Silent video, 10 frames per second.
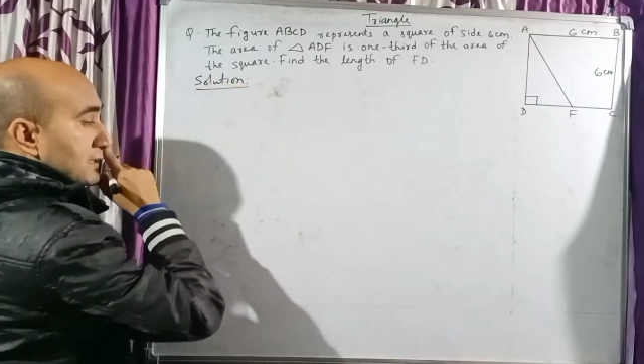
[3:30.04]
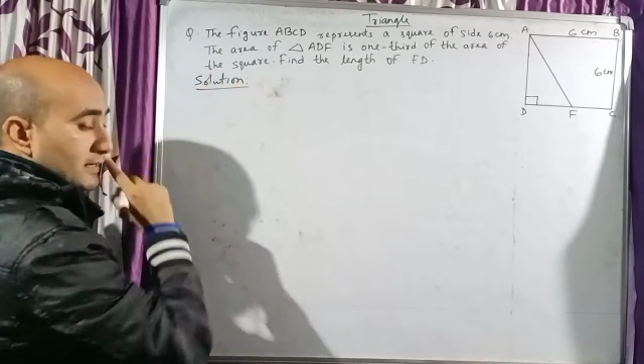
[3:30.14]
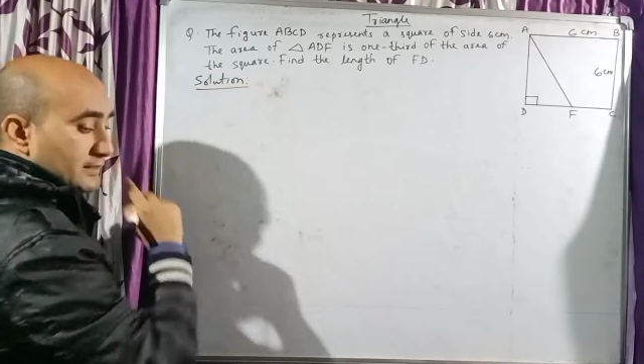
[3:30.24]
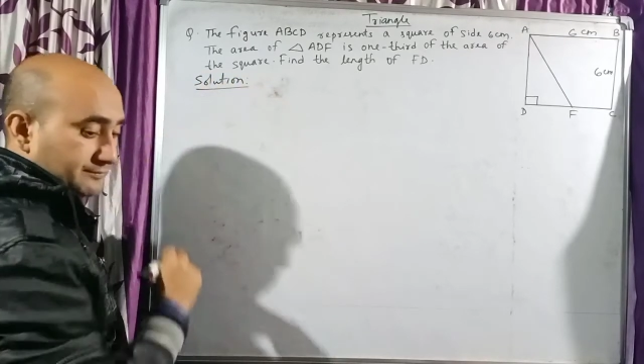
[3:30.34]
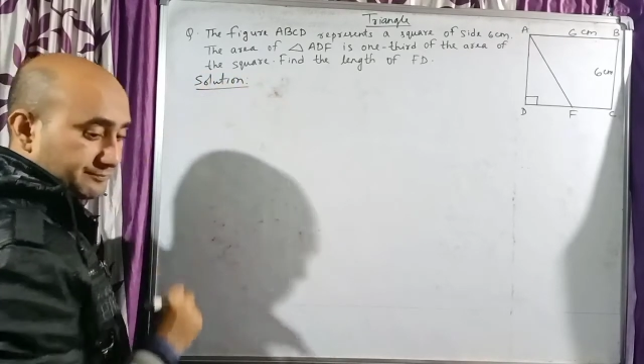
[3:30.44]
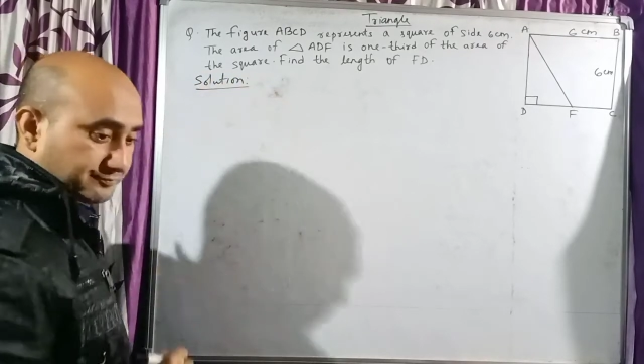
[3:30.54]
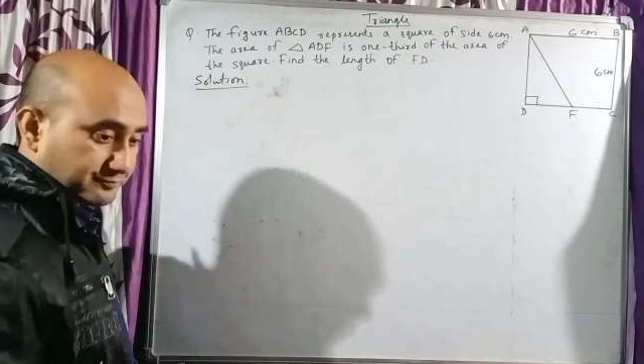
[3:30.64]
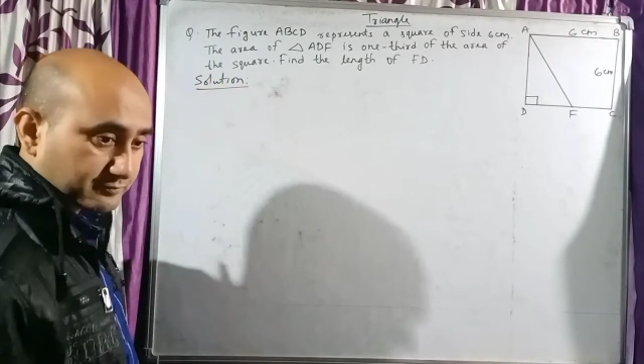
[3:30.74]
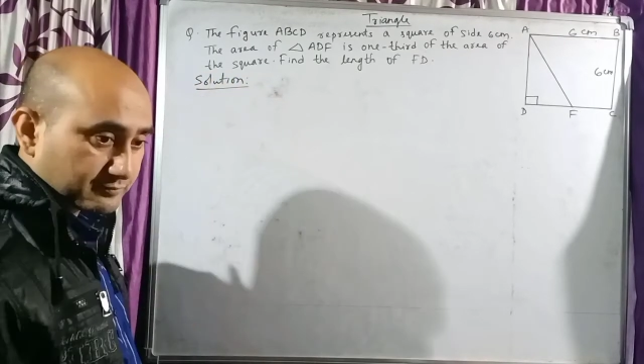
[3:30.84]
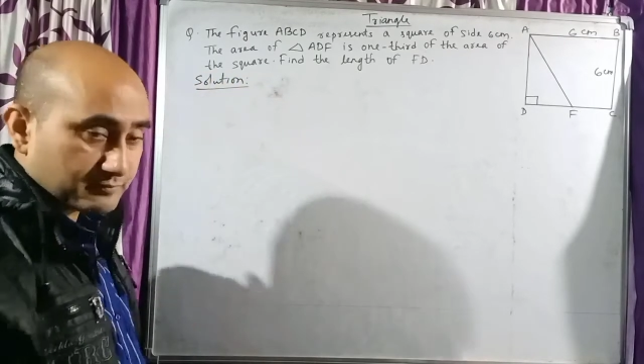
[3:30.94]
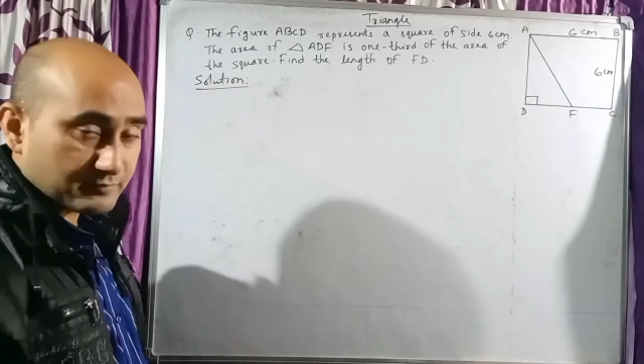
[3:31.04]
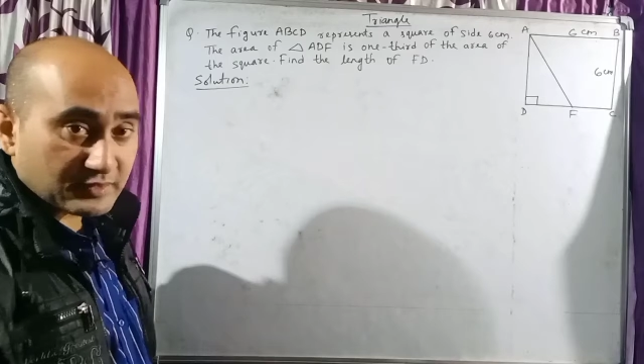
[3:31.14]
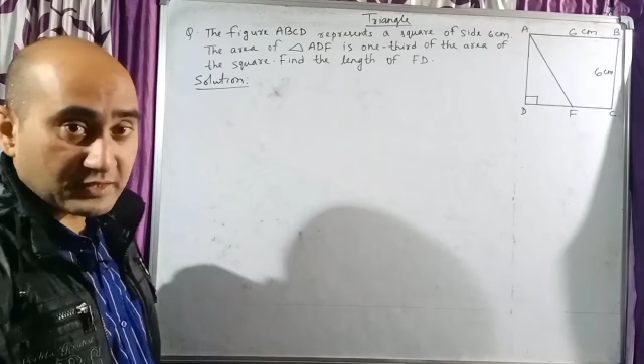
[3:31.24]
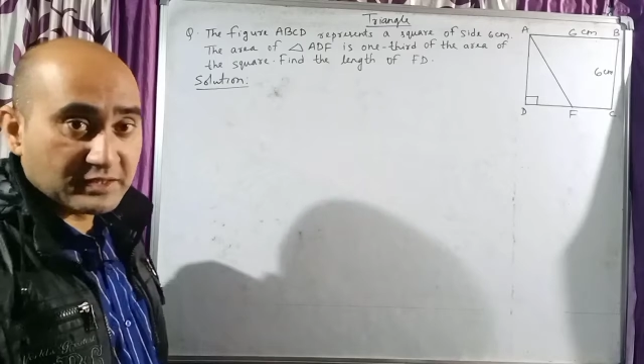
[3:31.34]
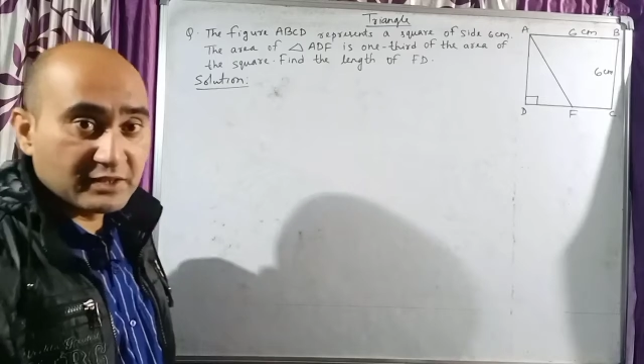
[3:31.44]
Children,
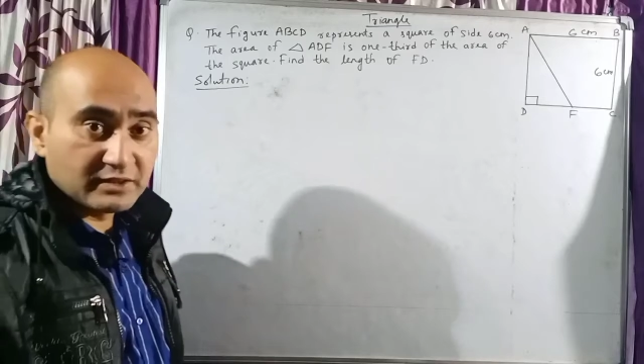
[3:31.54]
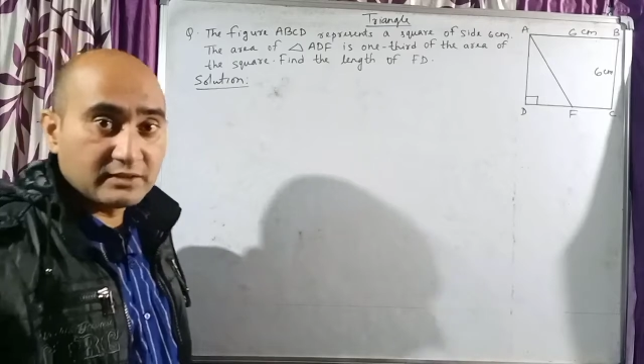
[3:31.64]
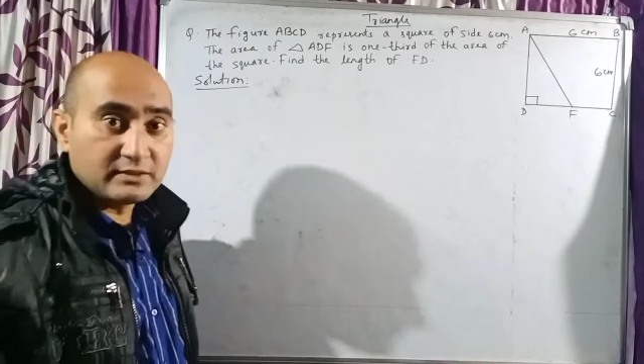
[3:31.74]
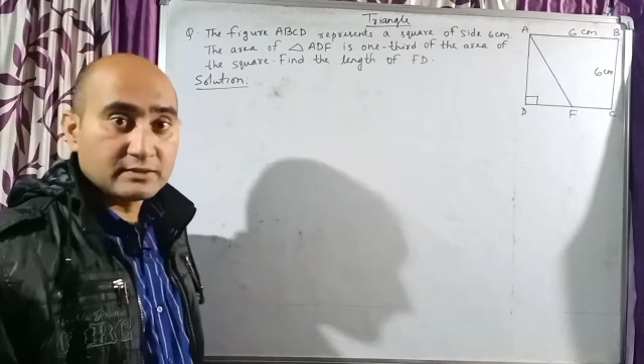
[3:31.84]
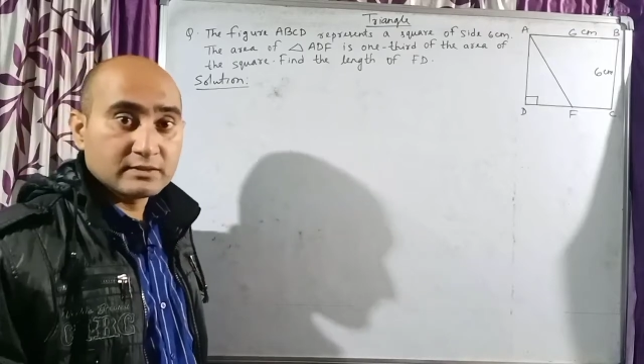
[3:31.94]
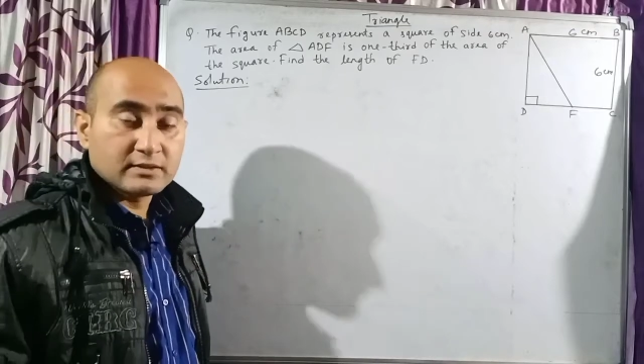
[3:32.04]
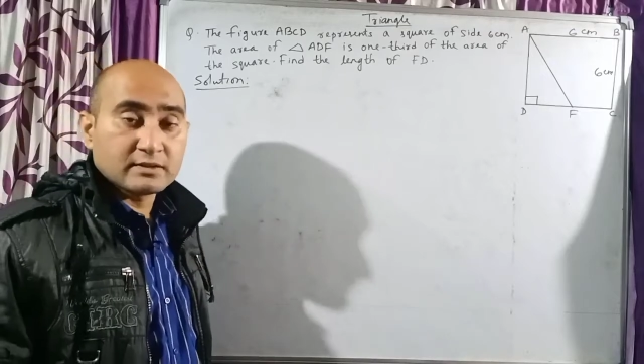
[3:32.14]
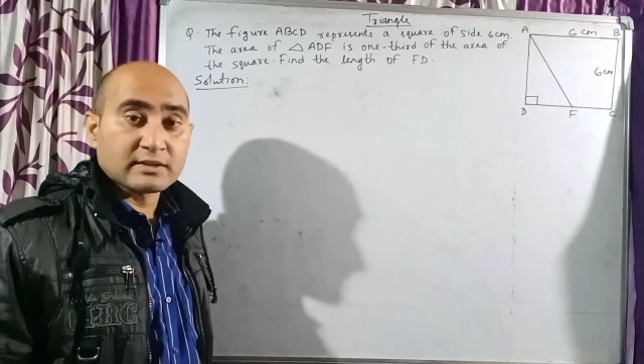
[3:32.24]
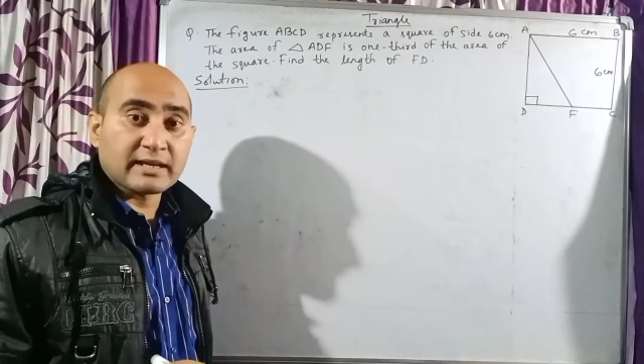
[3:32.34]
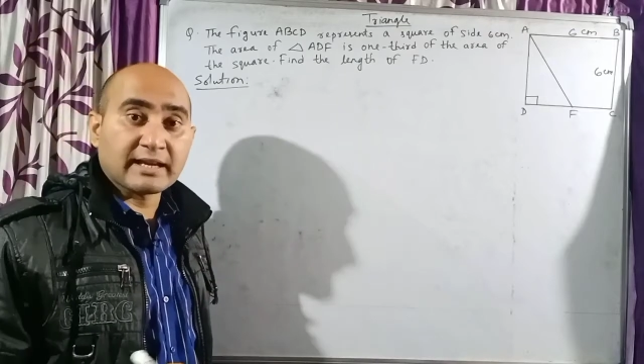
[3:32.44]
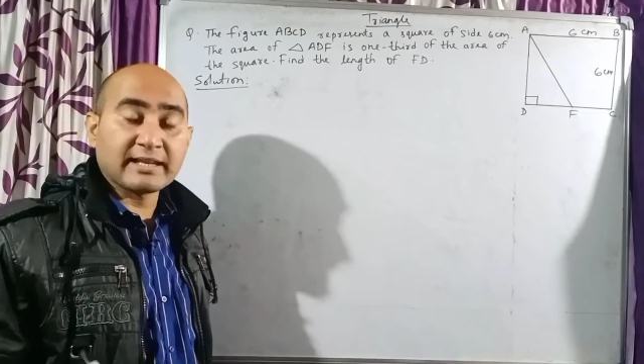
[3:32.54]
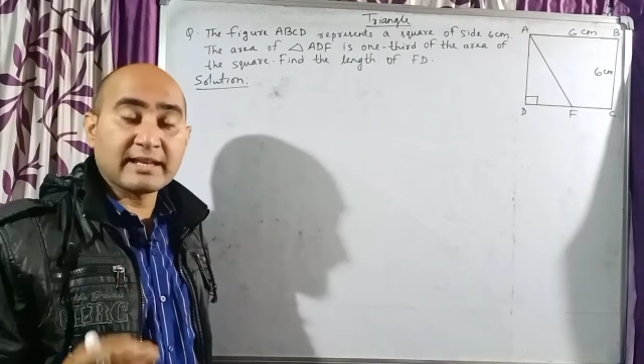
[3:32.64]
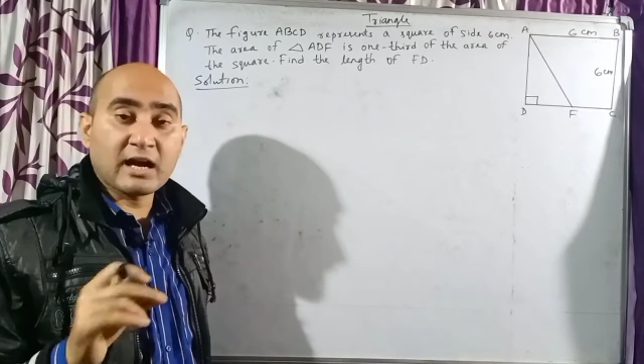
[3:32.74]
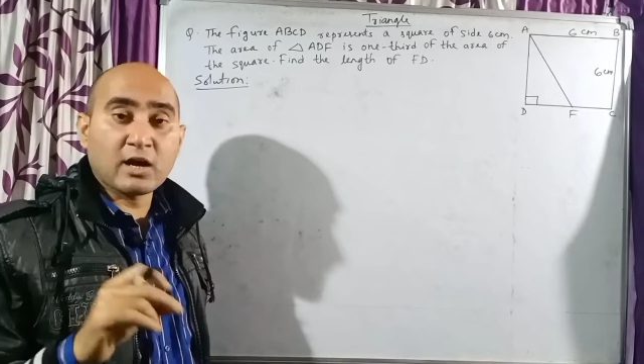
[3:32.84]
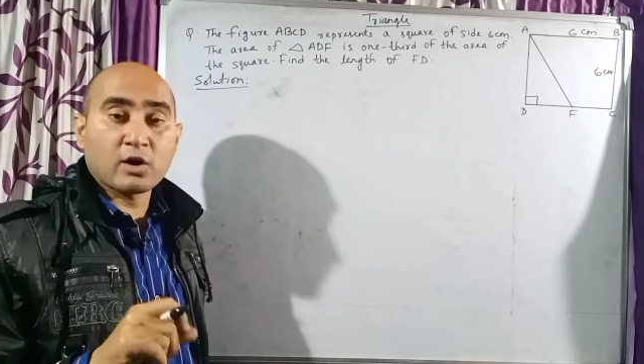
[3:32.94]
here the
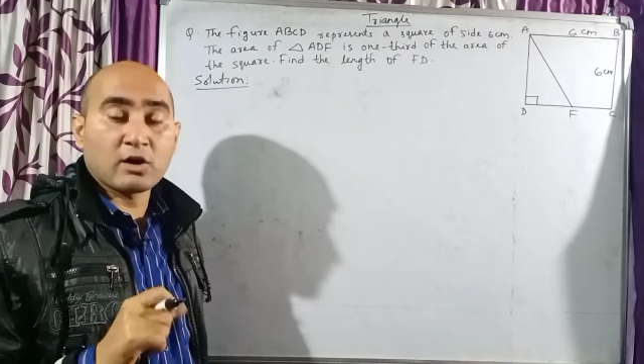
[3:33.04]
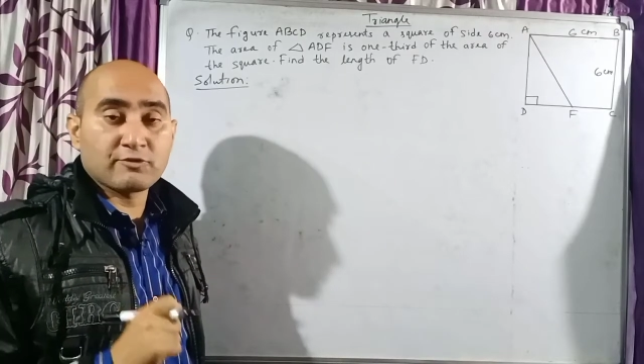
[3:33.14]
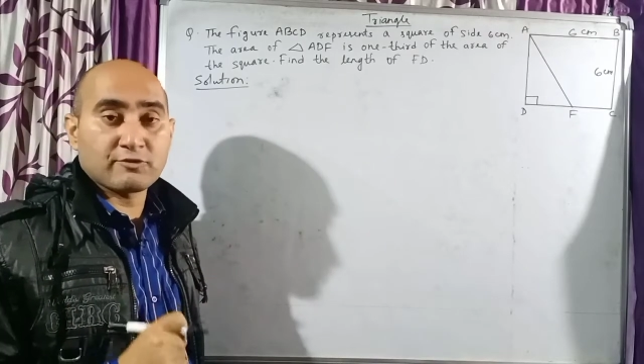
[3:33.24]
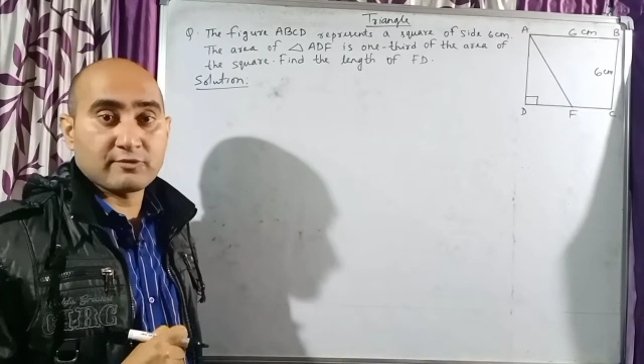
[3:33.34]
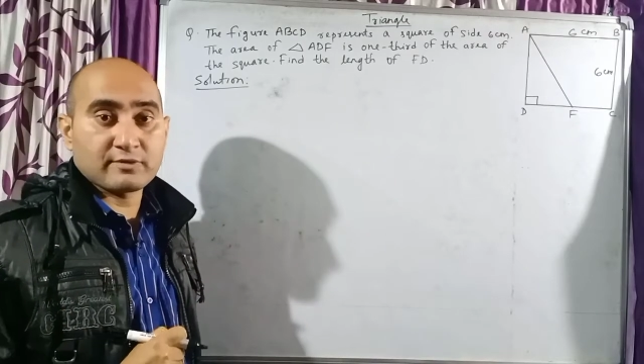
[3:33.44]
area of